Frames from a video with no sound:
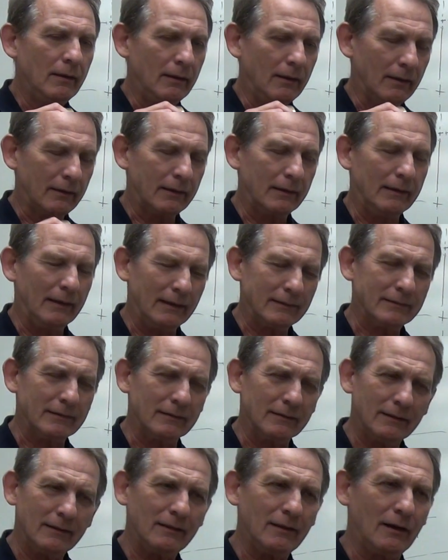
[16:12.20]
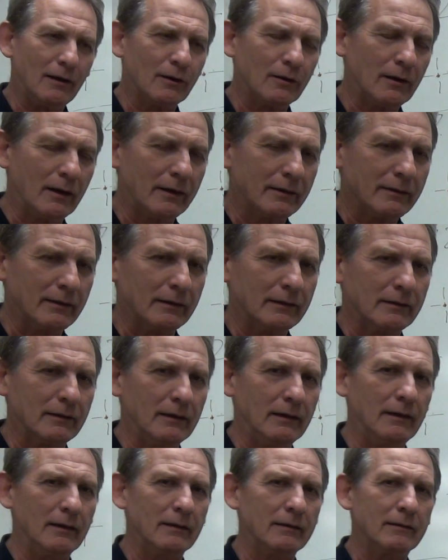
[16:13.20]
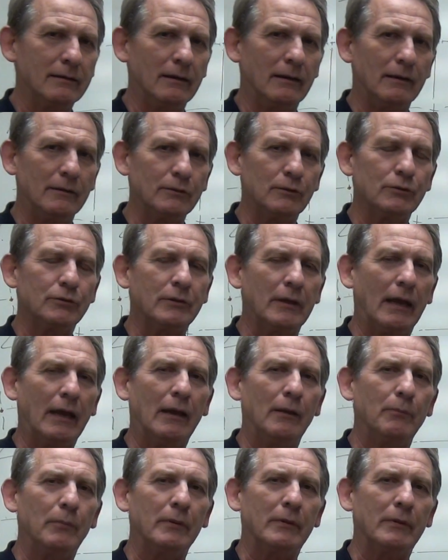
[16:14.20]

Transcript: again, that's a little hard, I think, to understand,